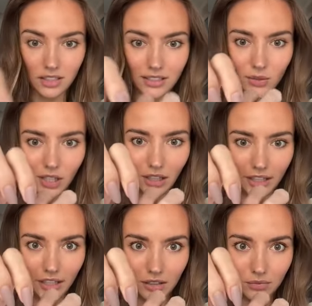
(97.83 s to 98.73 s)
and I really like
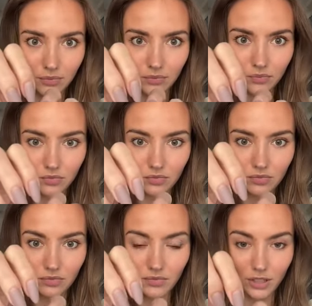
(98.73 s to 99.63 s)
it.
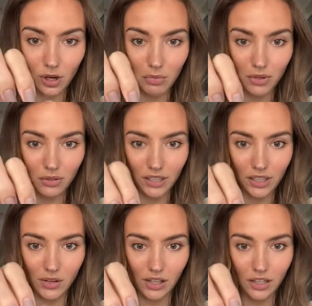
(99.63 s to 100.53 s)
I don't know how many like I
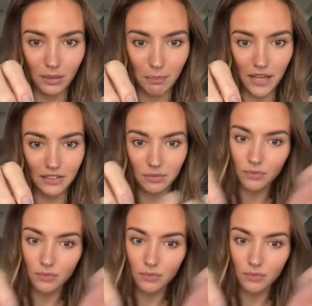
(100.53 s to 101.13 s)
really like matte.